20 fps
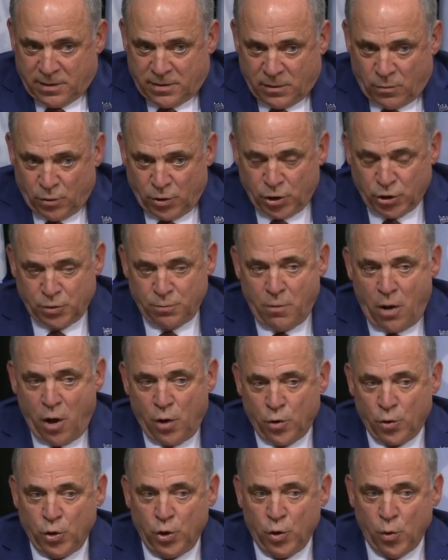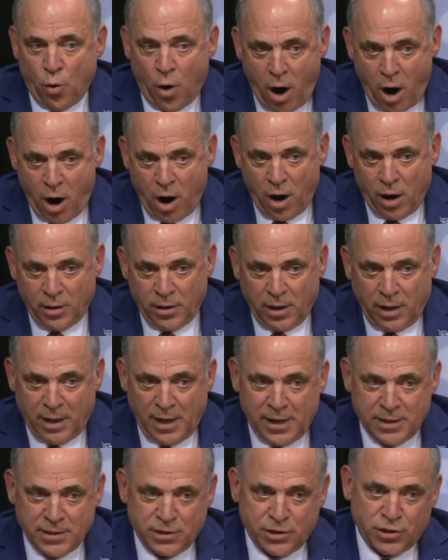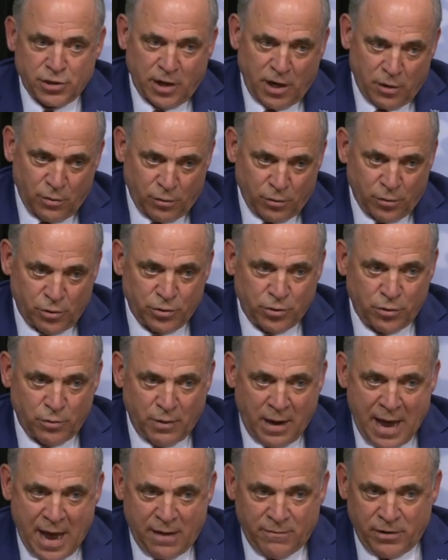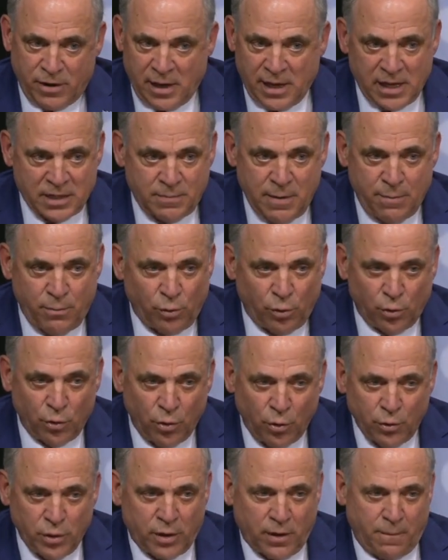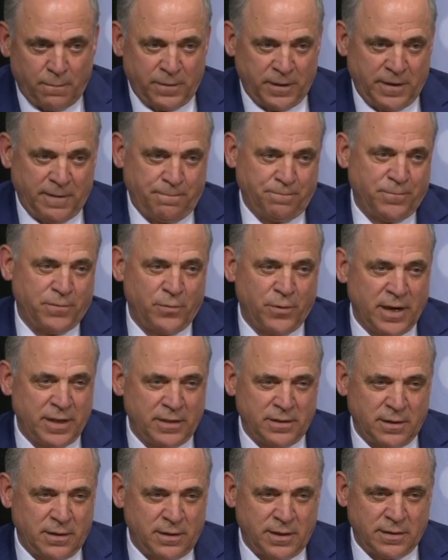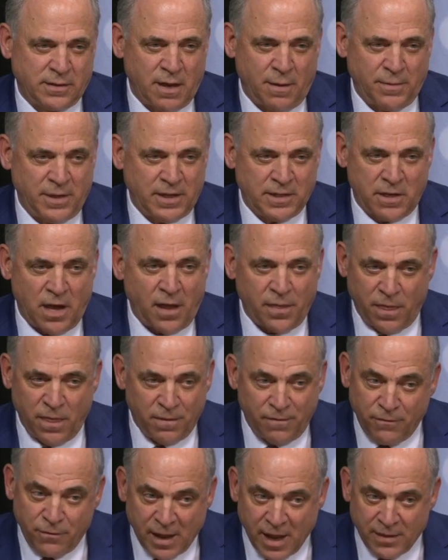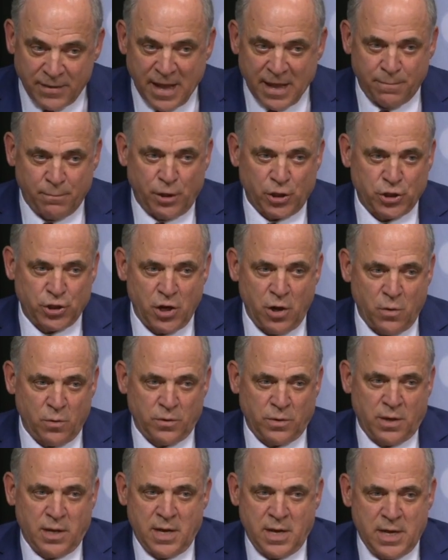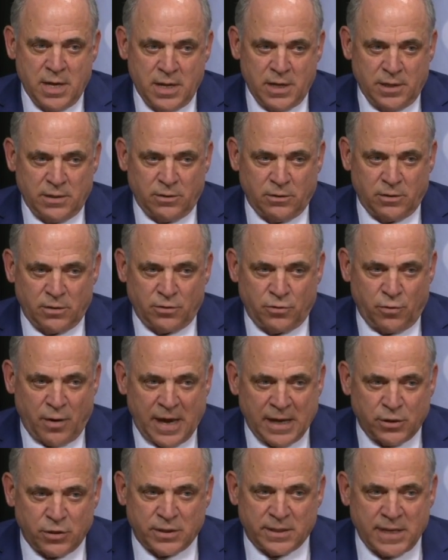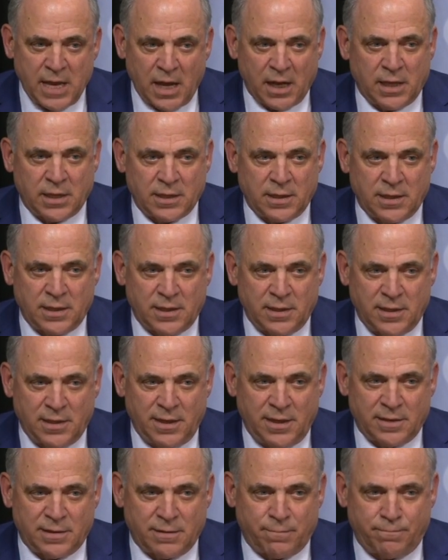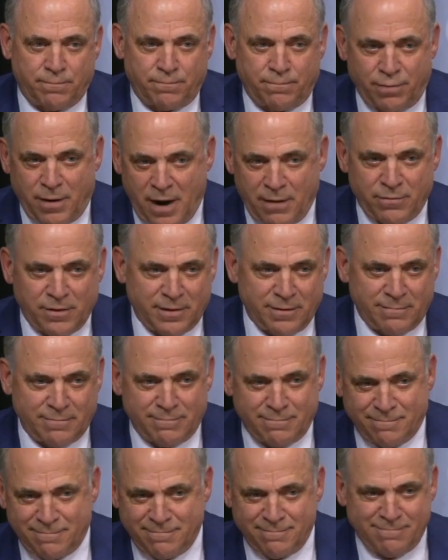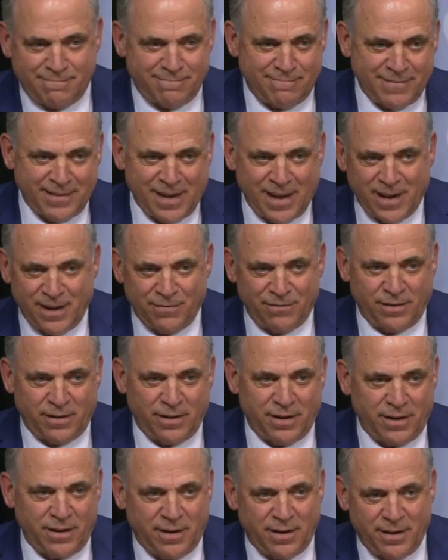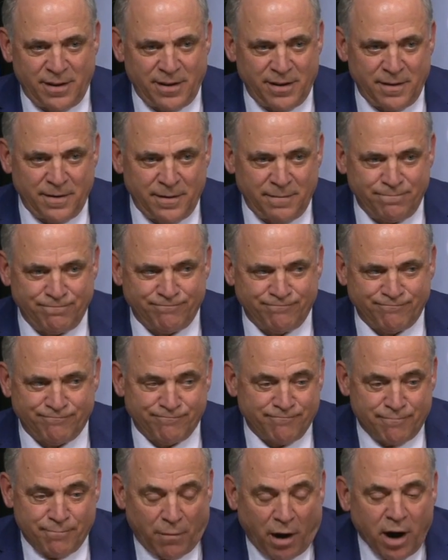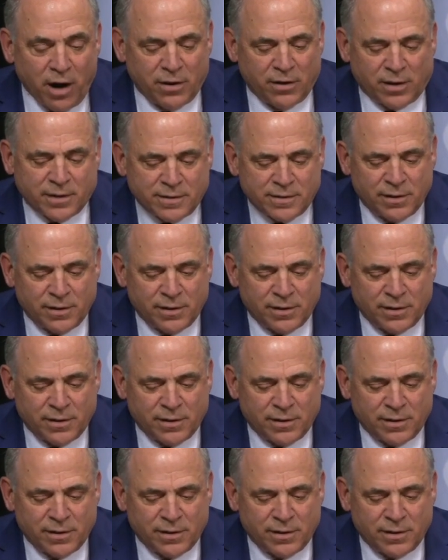So when the smaller you are, the less shareholders you have, and the less people will know the company. Right? Uh, this company is not th that much known. So to try to sell it, it's a private kind of a market.